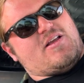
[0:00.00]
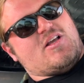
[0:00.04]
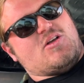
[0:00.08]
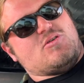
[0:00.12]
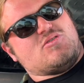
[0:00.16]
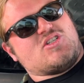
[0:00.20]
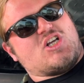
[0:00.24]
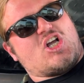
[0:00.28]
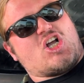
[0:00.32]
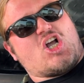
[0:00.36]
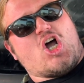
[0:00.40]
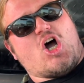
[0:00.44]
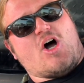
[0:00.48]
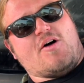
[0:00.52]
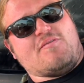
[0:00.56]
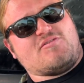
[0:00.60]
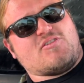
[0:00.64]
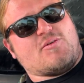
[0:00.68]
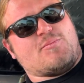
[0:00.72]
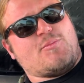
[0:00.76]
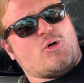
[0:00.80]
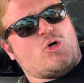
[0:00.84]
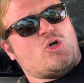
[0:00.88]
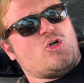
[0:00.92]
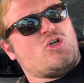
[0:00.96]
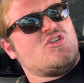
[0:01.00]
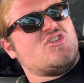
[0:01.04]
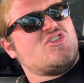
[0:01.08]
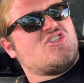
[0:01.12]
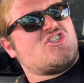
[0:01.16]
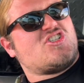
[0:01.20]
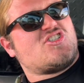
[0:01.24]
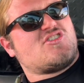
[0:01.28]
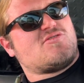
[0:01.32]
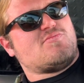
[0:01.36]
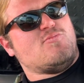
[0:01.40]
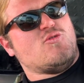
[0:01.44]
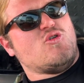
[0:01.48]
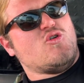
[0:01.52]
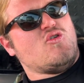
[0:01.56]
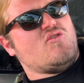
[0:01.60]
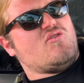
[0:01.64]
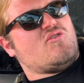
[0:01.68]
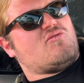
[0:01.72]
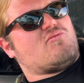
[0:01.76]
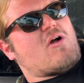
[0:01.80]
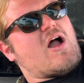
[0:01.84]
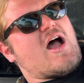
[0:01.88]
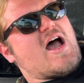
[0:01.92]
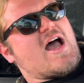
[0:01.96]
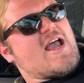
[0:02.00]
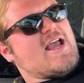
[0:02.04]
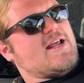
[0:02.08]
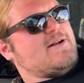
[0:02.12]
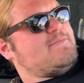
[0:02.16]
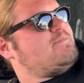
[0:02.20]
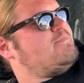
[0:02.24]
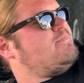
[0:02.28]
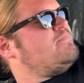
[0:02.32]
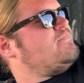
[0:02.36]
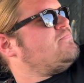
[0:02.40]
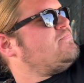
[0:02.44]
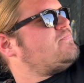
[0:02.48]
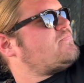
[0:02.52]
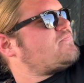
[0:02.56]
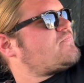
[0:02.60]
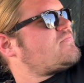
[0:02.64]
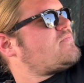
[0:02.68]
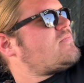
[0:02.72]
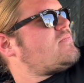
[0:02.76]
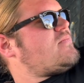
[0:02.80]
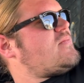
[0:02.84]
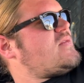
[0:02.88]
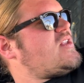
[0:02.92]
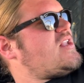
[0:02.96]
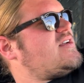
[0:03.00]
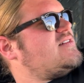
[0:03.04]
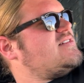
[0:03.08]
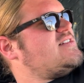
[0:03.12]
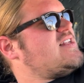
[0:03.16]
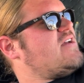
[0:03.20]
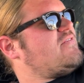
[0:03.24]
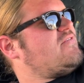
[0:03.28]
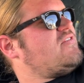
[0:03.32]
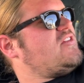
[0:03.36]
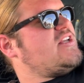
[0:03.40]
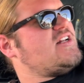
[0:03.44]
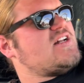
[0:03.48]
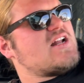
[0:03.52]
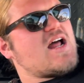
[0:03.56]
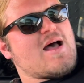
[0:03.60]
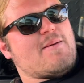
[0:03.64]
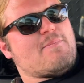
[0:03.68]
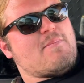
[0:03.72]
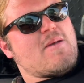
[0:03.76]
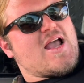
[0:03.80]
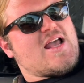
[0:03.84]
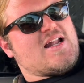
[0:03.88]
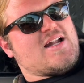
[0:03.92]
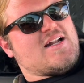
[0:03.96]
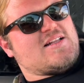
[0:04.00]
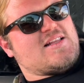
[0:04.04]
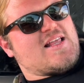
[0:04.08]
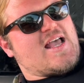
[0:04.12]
It was a comfortable, smooth ride. Definitely not mad at